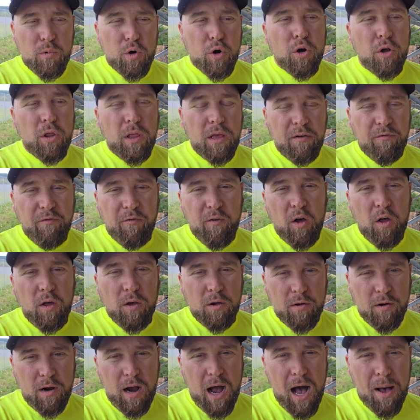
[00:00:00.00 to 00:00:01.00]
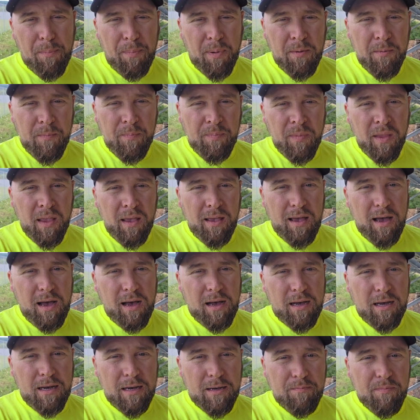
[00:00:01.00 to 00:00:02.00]
early fall crop.
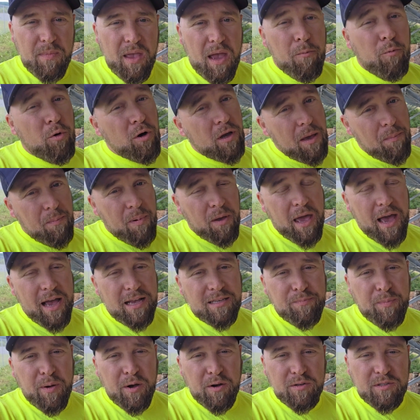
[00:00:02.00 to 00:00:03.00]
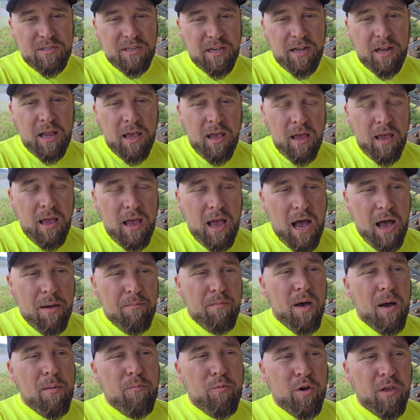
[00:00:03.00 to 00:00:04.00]
And we'll keep you guys posted.
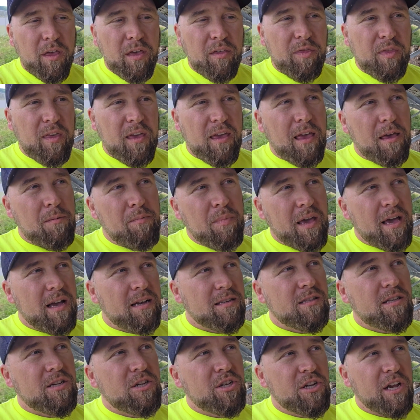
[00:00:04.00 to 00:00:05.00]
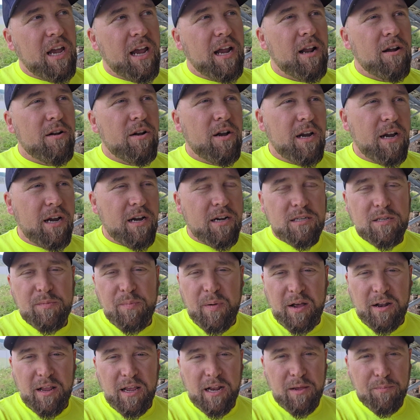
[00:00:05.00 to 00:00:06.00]
I'm really thinking, because the shade under here is
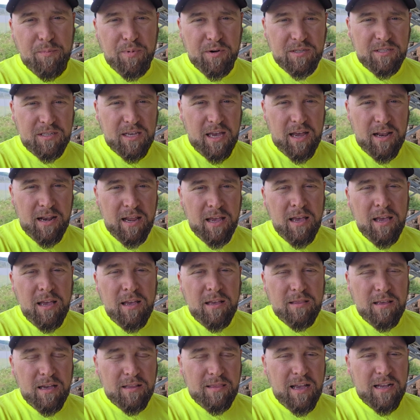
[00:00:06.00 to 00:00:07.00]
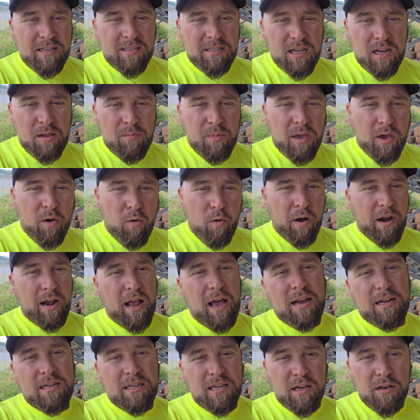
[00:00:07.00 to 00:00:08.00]
about 80%, that's going to be quite
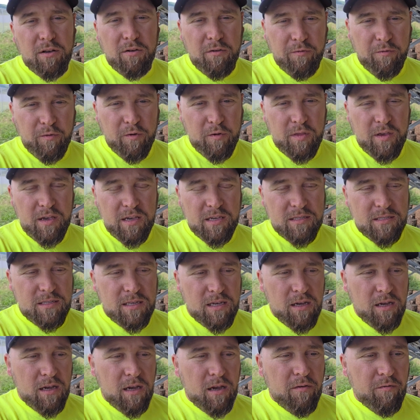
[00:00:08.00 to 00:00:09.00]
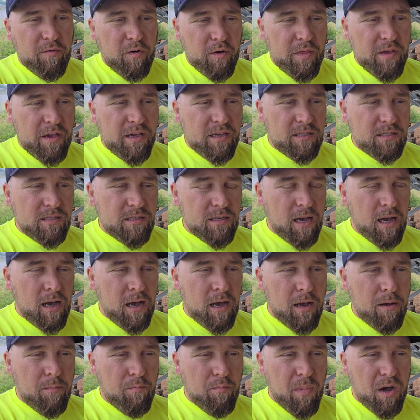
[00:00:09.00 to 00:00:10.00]
ideal for these
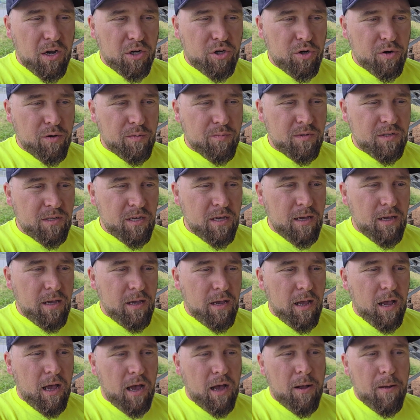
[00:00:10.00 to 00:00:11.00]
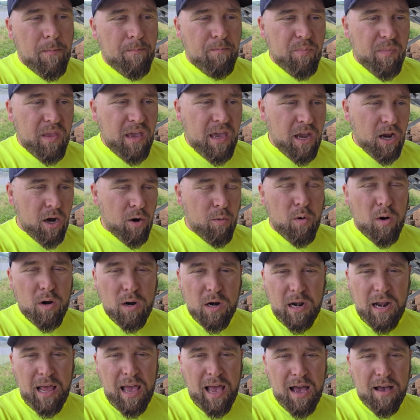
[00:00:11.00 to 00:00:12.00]
mushrooms. Here
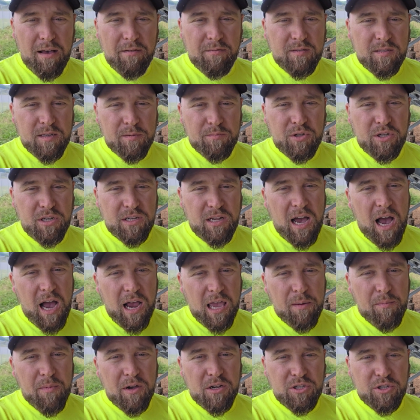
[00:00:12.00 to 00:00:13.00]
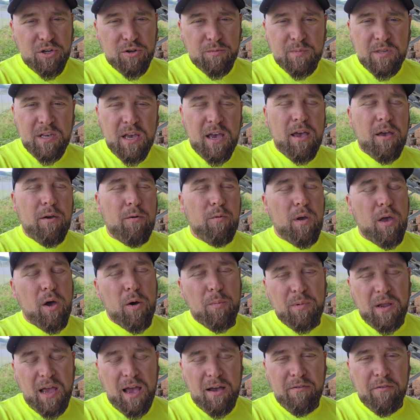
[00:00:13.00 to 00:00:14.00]
we're going to have some shiitake mushrooms. We
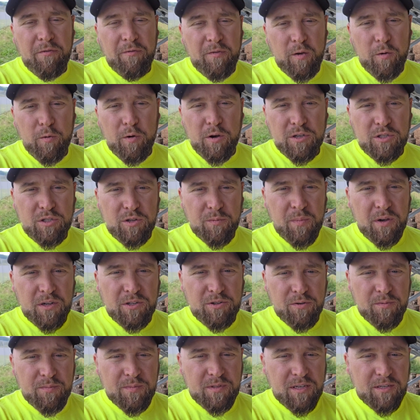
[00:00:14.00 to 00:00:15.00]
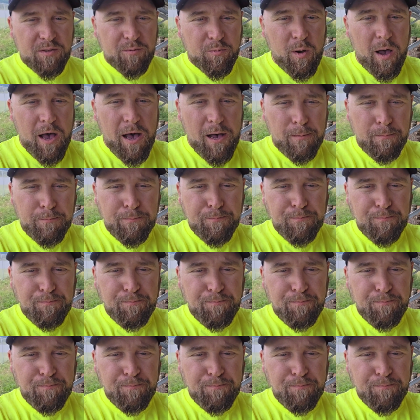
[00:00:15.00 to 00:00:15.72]
hope to have a few oyster mushrooms as well.